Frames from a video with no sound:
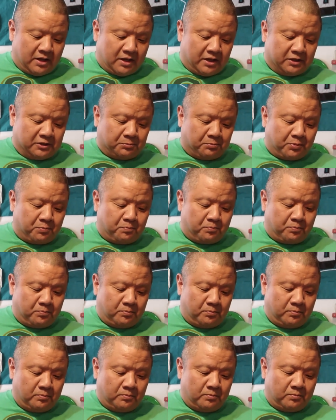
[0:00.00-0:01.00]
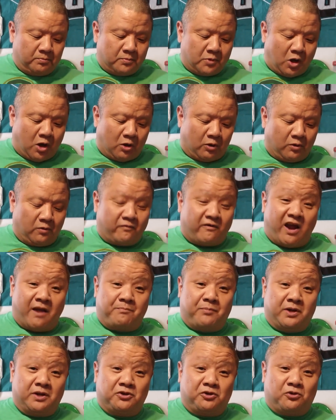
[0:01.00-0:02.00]
his
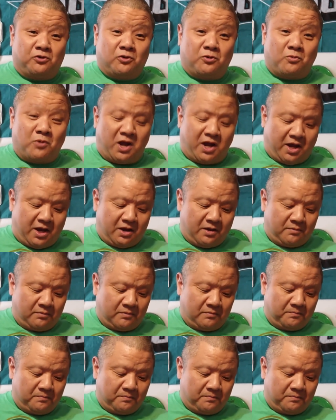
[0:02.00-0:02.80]
autograph picture away,